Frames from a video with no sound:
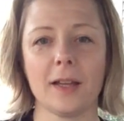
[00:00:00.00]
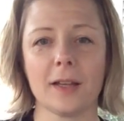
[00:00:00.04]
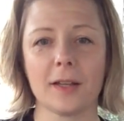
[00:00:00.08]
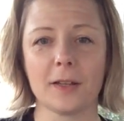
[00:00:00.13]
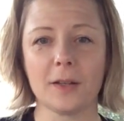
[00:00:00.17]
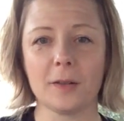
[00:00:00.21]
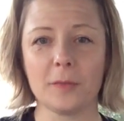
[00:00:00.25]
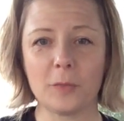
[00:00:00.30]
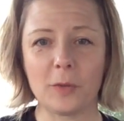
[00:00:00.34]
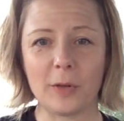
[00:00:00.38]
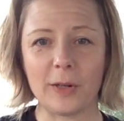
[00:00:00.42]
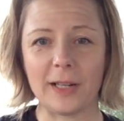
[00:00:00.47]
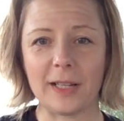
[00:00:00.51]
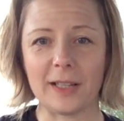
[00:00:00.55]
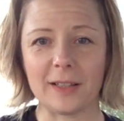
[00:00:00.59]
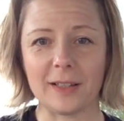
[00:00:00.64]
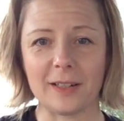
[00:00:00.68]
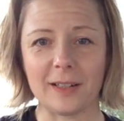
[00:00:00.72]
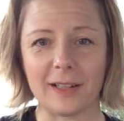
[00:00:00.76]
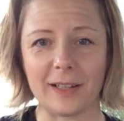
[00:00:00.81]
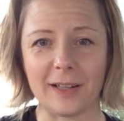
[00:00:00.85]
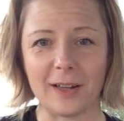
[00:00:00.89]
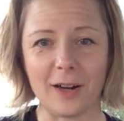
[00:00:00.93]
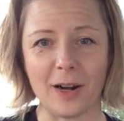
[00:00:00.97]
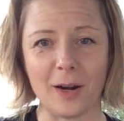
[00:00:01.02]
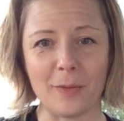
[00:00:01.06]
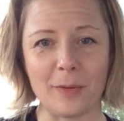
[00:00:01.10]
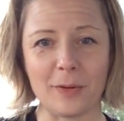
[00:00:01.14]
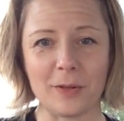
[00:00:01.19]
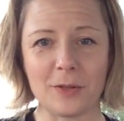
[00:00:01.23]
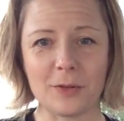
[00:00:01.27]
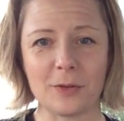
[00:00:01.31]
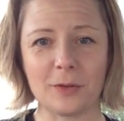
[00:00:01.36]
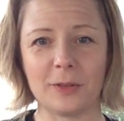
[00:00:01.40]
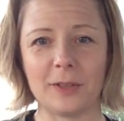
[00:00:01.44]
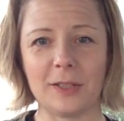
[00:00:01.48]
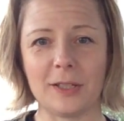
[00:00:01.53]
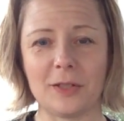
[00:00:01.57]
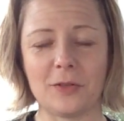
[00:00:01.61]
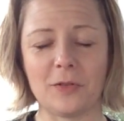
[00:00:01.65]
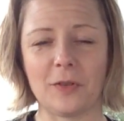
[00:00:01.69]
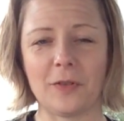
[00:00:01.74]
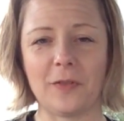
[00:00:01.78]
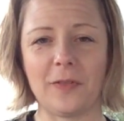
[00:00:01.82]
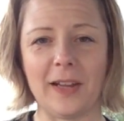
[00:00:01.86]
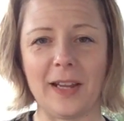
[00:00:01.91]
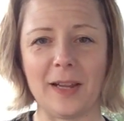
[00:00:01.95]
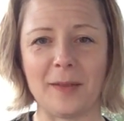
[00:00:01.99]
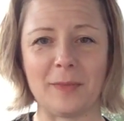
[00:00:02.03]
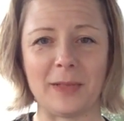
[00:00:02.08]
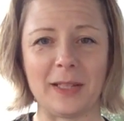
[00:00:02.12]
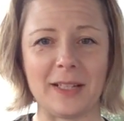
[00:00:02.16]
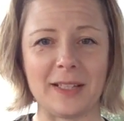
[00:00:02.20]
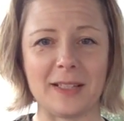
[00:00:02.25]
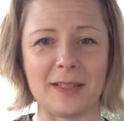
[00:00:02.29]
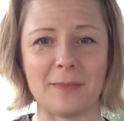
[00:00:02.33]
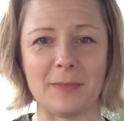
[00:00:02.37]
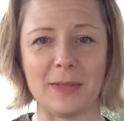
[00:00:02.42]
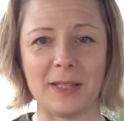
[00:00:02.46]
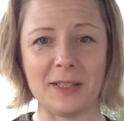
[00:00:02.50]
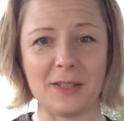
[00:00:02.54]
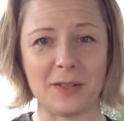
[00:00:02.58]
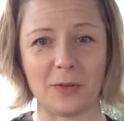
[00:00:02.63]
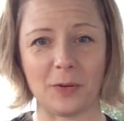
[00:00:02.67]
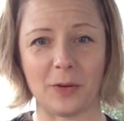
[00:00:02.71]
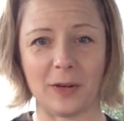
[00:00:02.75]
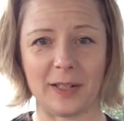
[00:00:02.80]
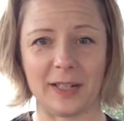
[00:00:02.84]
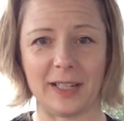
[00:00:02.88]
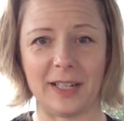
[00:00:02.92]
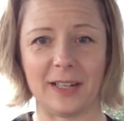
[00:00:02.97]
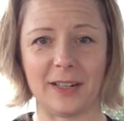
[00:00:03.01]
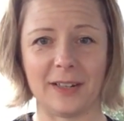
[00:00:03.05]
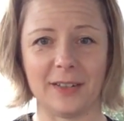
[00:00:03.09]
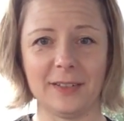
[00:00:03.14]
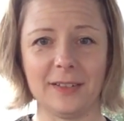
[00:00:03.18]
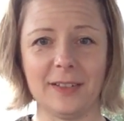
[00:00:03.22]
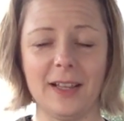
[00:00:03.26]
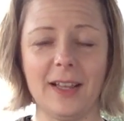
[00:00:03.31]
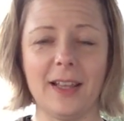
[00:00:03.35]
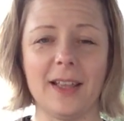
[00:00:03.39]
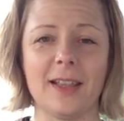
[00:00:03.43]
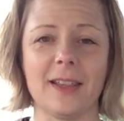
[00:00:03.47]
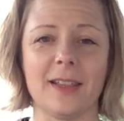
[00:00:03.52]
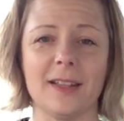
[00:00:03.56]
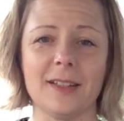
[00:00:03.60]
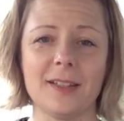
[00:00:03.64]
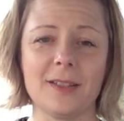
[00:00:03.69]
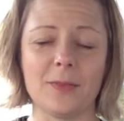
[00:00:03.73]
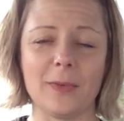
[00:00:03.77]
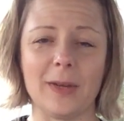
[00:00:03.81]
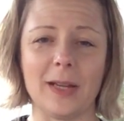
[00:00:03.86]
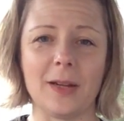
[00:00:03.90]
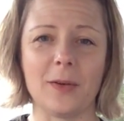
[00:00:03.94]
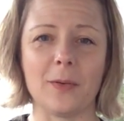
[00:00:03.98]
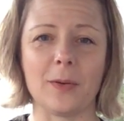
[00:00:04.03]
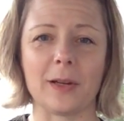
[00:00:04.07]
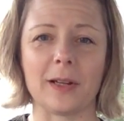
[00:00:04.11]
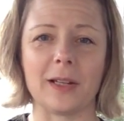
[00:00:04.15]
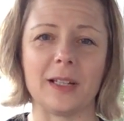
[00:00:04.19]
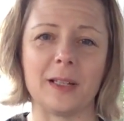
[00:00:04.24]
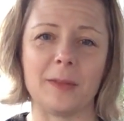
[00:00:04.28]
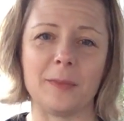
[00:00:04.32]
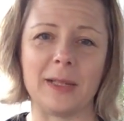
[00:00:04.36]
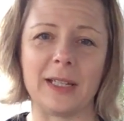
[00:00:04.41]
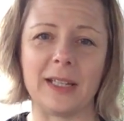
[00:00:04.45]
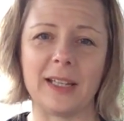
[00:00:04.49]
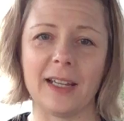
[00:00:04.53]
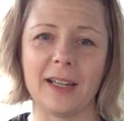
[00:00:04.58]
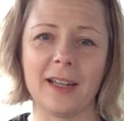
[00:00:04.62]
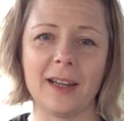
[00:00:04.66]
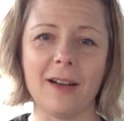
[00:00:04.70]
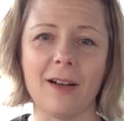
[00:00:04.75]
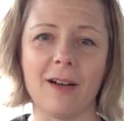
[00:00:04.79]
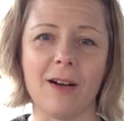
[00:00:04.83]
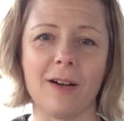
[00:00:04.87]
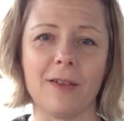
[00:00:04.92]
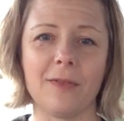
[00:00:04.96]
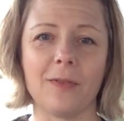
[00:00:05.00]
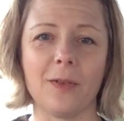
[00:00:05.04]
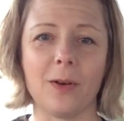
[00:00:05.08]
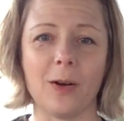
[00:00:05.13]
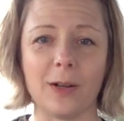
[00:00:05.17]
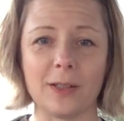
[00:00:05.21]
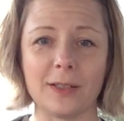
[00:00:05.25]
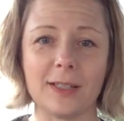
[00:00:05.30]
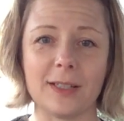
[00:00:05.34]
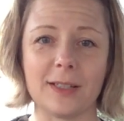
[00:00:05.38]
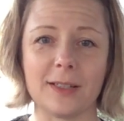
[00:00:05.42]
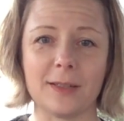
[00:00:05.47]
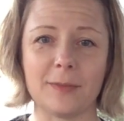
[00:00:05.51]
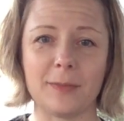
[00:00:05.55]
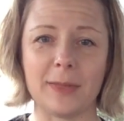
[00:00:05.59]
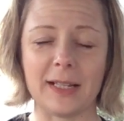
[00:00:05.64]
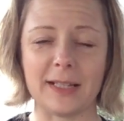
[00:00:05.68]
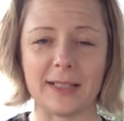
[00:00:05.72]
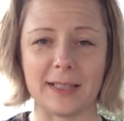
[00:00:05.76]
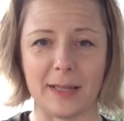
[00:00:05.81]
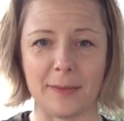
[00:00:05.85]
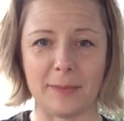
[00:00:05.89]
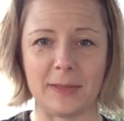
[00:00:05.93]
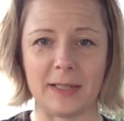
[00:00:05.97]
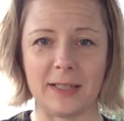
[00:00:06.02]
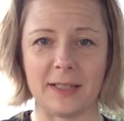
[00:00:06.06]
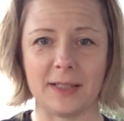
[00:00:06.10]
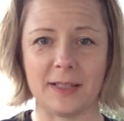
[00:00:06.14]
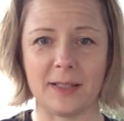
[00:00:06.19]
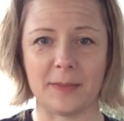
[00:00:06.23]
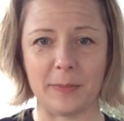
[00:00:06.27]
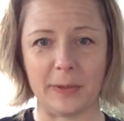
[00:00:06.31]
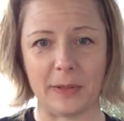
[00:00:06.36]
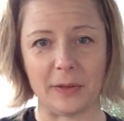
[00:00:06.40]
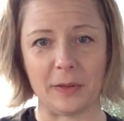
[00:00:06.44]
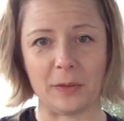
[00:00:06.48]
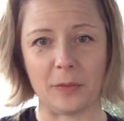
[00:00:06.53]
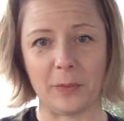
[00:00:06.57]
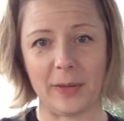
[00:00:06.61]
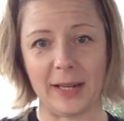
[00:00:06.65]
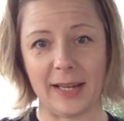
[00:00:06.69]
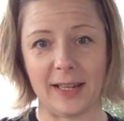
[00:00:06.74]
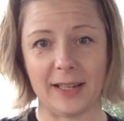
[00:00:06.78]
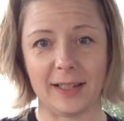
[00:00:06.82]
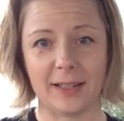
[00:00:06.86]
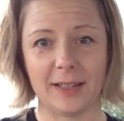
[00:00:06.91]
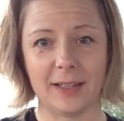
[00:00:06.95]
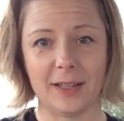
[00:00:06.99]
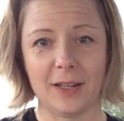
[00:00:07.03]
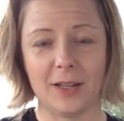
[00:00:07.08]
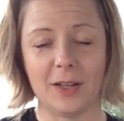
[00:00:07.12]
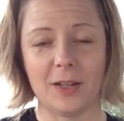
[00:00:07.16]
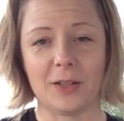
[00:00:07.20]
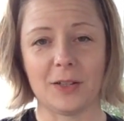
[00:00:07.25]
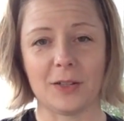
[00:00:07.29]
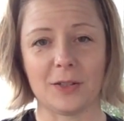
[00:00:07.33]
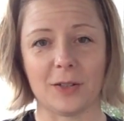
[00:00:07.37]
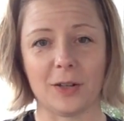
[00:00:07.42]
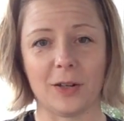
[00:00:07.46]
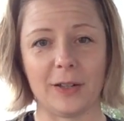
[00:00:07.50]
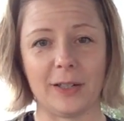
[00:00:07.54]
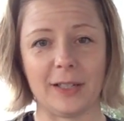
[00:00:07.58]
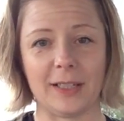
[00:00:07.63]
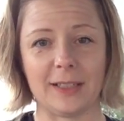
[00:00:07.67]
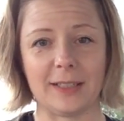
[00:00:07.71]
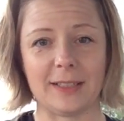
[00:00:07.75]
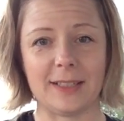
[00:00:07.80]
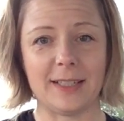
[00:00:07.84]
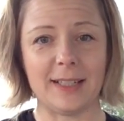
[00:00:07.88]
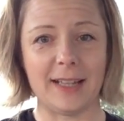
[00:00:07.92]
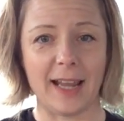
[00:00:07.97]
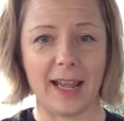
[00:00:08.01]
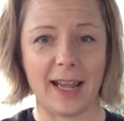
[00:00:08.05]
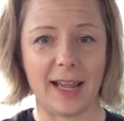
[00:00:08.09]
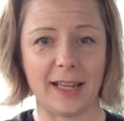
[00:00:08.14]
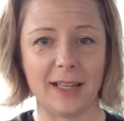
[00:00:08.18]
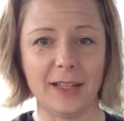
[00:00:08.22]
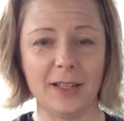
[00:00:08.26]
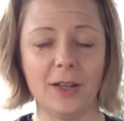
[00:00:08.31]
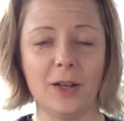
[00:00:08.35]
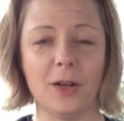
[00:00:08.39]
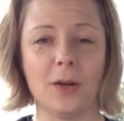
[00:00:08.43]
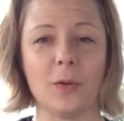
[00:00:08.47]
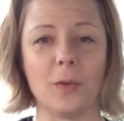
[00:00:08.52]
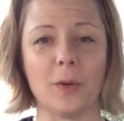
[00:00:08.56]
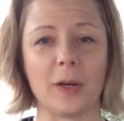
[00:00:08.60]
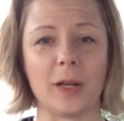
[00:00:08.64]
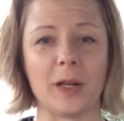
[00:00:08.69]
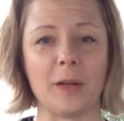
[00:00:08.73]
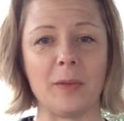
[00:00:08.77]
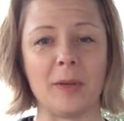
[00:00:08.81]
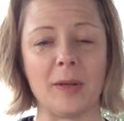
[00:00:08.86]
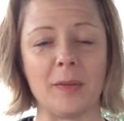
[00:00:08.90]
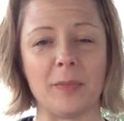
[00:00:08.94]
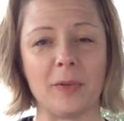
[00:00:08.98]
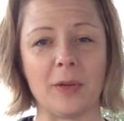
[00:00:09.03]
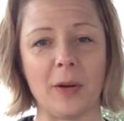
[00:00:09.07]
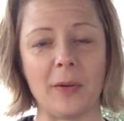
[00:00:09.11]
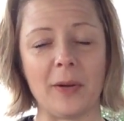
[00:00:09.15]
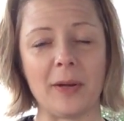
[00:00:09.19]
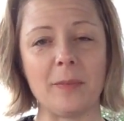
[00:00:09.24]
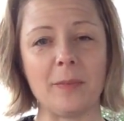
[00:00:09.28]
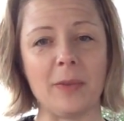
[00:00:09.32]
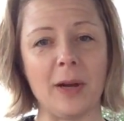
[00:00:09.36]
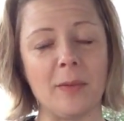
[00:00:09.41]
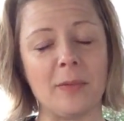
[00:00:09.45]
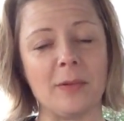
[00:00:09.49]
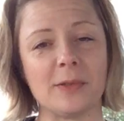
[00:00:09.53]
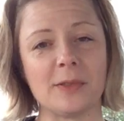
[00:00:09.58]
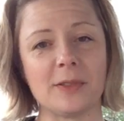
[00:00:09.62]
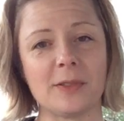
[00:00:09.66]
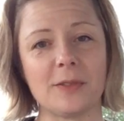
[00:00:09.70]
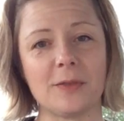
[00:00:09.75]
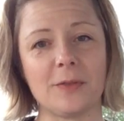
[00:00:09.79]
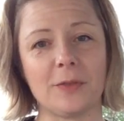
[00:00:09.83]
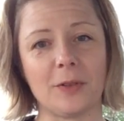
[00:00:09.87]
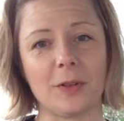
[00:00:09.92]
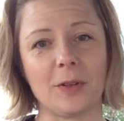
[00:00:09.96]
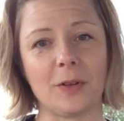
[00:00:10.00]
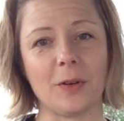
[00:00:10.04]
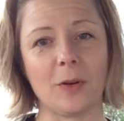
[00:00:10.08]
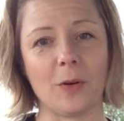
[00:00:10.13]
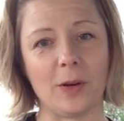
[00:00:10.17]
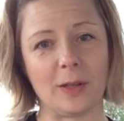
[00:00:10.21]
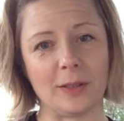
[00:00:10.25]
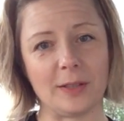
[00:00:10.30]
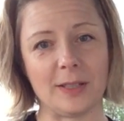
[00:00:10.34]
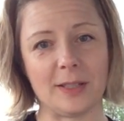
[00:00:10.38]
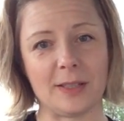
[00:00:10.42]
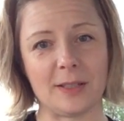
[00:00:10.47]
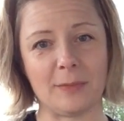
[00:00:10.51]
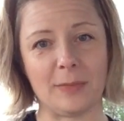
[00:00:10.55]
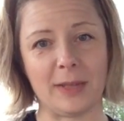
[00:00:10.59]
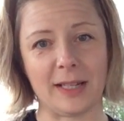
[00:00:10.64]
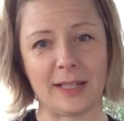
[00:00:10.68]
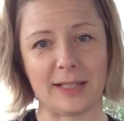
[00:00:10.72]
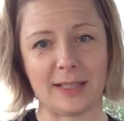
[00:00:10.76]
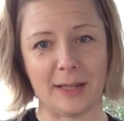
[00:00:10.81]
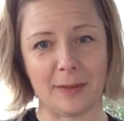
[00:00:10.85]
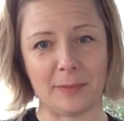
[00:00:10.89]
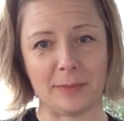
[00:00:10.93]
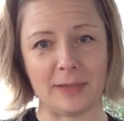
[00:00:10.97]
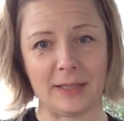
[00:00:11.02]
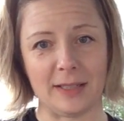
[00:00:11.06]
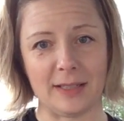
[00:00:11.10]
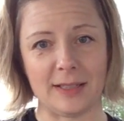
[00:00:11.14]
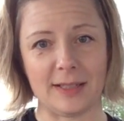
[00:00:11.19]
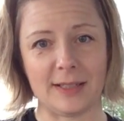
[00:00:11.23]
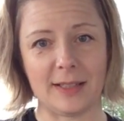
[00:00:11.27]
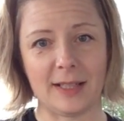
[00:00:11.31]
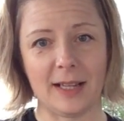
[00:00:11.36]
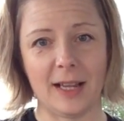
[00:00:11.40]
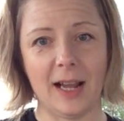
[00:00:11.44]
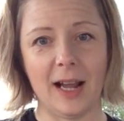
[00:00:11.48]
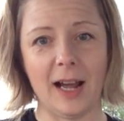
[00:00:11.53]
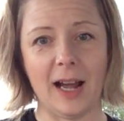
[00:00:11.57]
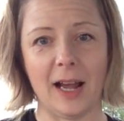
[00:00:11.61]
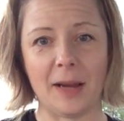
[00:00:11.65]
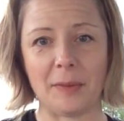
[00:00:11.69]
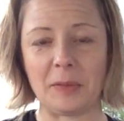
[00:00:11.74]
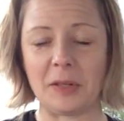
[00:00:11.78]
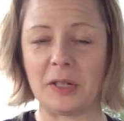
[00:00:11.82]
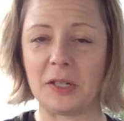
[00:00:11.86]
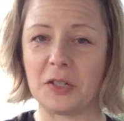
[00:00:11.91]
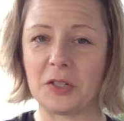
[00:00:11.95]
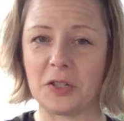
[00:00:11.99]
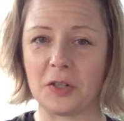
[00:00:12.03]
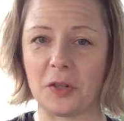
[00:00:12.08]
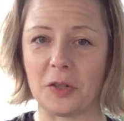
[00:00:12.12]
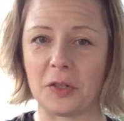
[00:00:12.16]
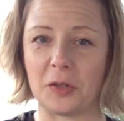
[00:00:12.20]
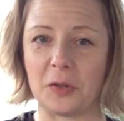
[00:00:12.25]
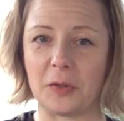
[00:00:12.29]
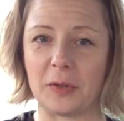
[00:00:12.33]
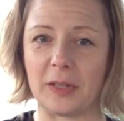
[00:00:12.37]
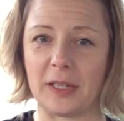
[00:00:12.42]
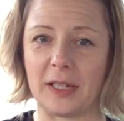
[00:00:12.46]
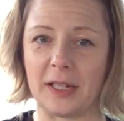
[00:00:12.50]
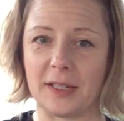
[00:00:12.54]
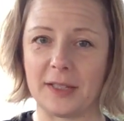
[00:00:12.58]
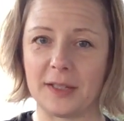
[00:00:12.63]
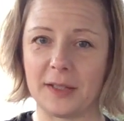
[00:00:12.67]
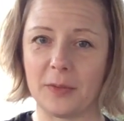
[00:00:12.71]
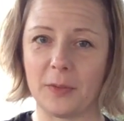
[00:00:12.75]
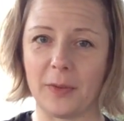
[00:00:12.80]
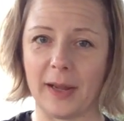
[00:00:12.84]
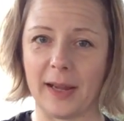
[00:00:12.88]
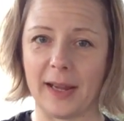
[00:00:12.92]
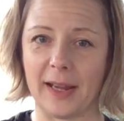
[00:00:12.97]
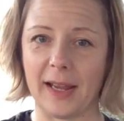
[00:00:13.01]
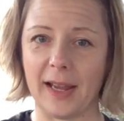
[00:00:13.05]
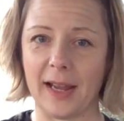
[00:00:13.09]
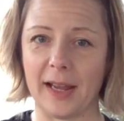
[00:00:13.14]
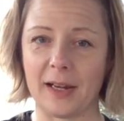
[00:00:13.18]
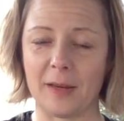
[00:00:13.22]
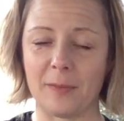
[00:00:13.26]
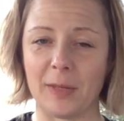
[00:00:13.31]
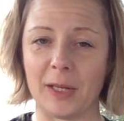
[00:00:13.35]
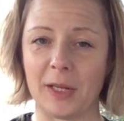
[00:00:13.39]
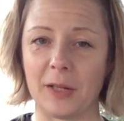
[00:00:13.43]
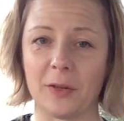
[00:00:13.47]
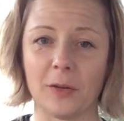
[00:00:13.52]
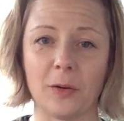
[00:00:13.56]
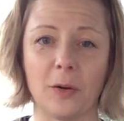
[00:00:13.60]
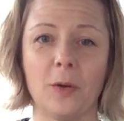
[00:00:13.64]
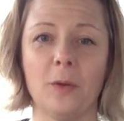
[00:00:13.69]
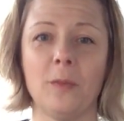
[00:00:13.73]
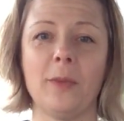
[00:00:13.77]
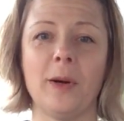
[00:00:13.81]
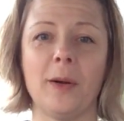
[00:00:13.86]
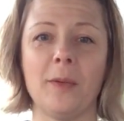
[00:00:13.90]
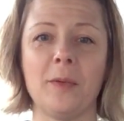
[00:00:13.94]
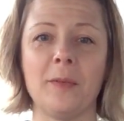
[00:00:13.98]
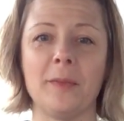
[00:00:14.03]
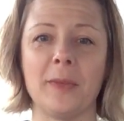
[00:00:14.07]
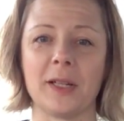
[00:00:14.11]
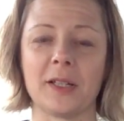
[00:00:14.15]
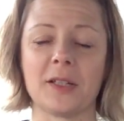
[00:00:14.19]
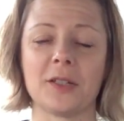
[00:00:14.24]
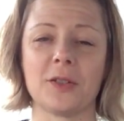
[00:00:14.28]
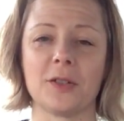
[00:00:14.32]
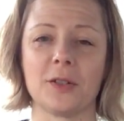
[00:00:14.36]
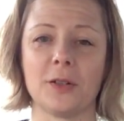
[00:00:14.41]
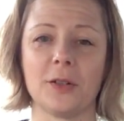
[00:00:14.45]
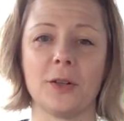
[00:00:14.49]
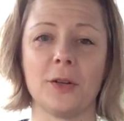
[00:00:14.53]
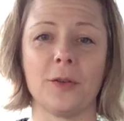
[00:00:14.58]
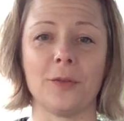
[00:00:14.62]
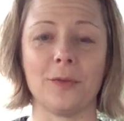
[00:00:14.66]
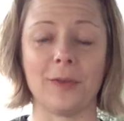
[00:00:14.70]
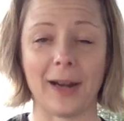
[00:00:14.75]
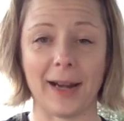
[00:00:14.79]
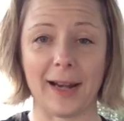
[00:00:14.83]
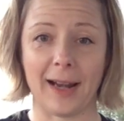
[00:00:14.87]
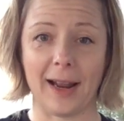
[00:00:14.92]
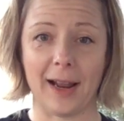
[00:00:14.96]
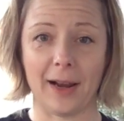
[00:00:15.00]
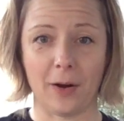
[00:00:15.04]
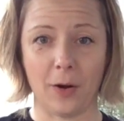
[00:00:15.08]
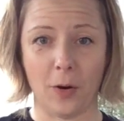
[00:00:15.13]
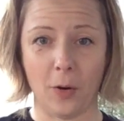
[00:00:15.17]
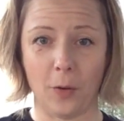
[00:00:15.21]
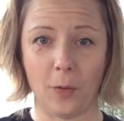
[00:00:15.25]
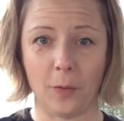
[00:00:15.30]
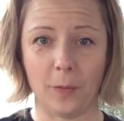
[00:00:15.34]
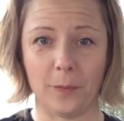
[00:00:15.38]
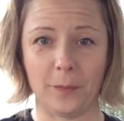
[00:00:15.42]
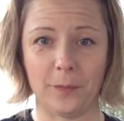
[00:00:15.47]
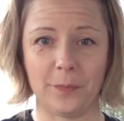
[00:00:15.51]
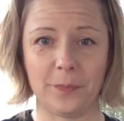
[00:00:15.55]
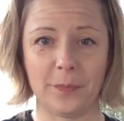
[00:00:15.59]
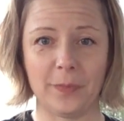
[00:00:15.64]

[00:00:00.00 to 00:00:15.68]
Good morning, Little Lake Harbor School District families. Miss Dawn here. This week we're going to be kicking off Autism Acceptance Spirit Week. Starting today, we're going to be blowing bubbles for Autism Acceptance. I'm going to show you an easy way how to make your own bubble mixture right at home.